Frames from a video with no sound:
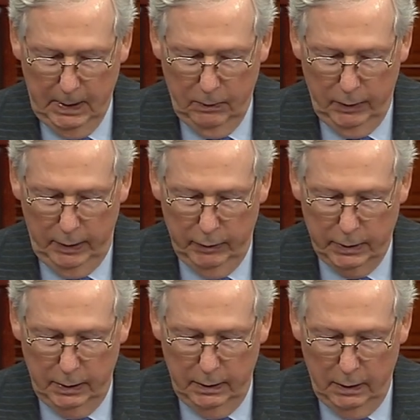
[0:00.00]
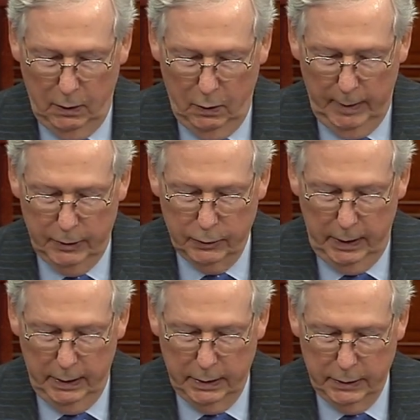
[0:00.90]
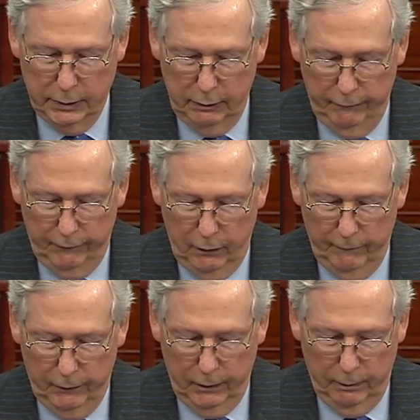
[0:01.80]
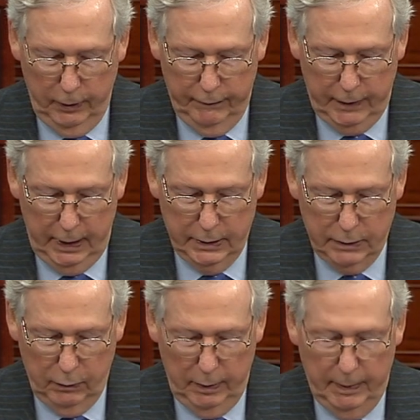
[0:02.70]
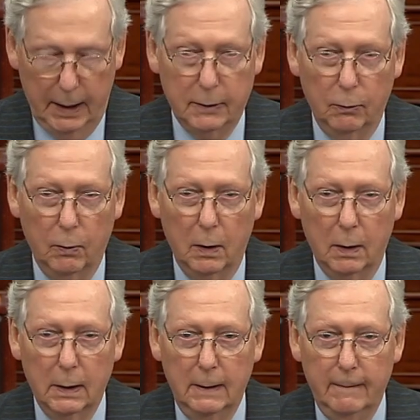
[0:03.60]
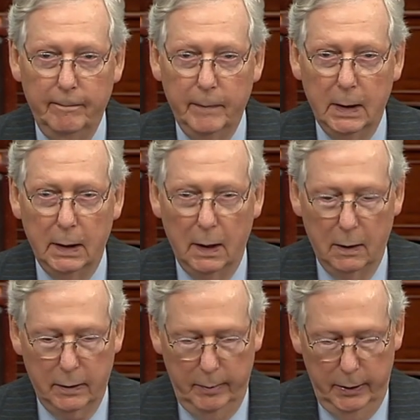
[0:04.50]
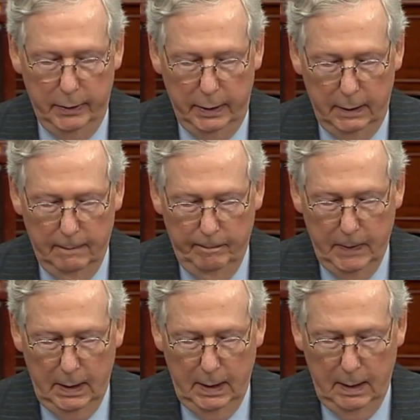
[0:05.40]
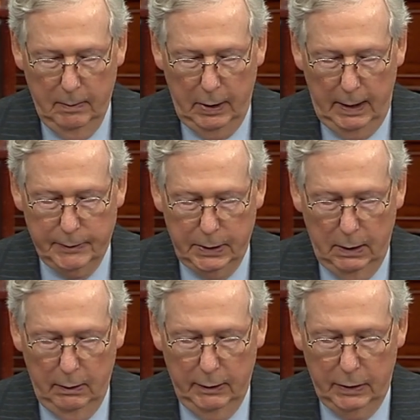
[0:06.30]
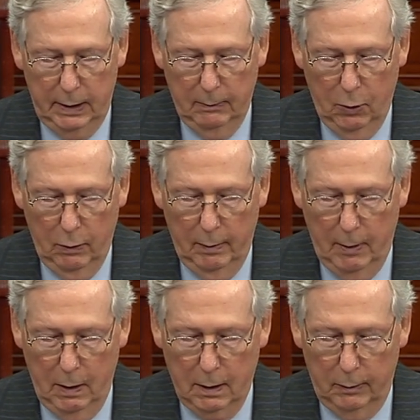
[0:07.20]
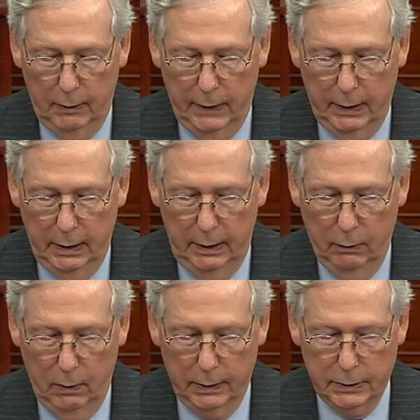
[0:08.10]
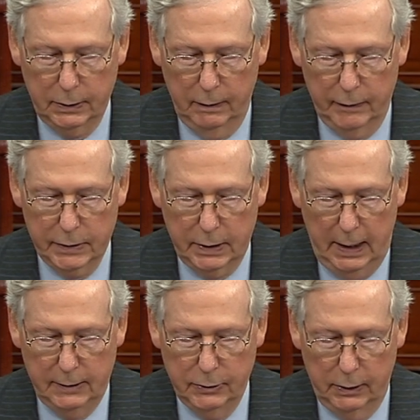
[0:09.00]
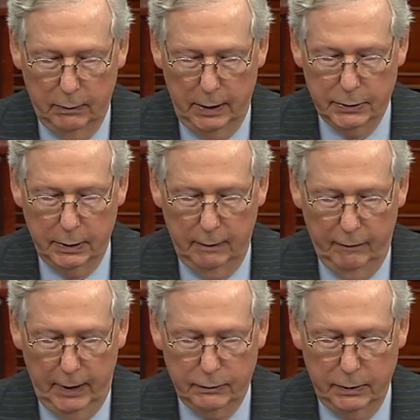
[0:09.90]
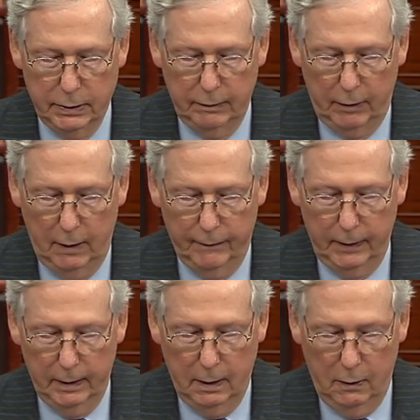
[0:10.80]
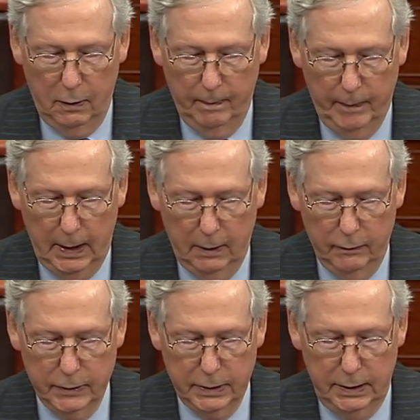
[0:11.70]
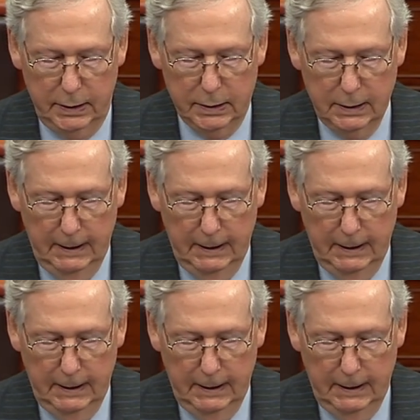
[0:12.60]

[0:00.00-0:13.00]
When he returned home, he traded his uniform for a briefcase and went back to work in our community. Perhaps the only thing more remarkable than the heroic service that generation of veterans have offered at home and overseas